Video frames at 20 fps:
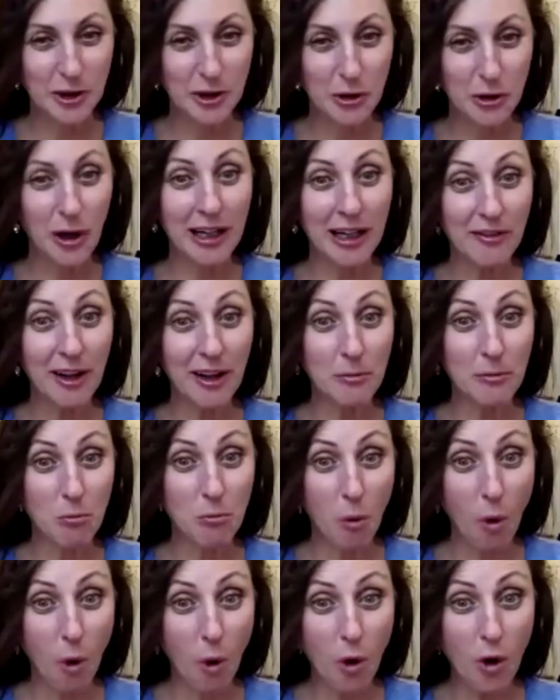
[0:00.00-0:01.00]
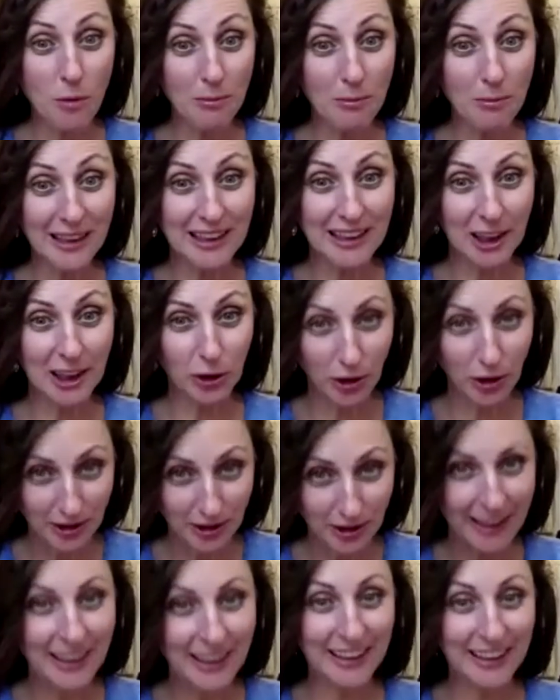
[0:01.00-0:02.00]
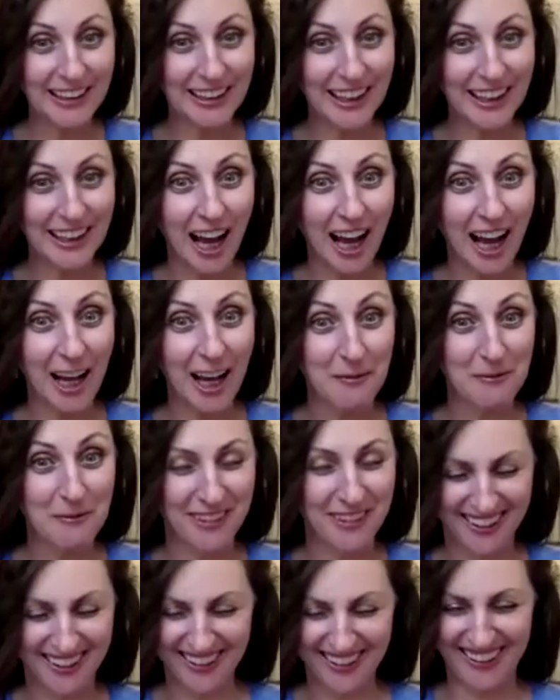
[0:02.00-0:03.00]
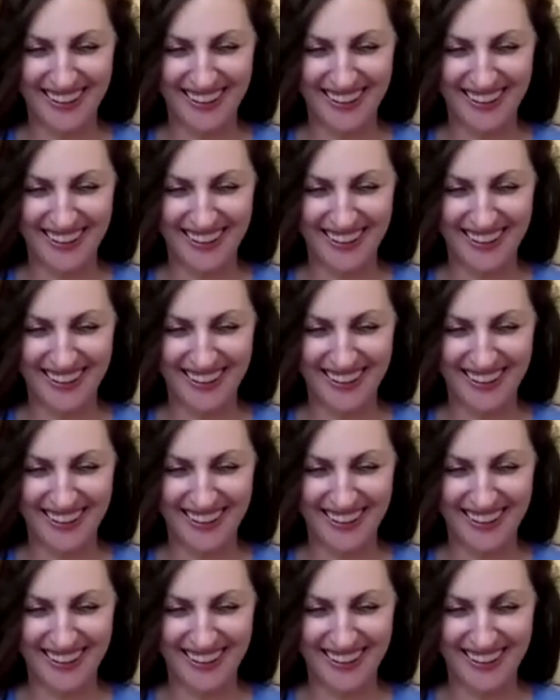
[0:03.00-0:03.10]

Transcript: You are even more Macedonian than I am.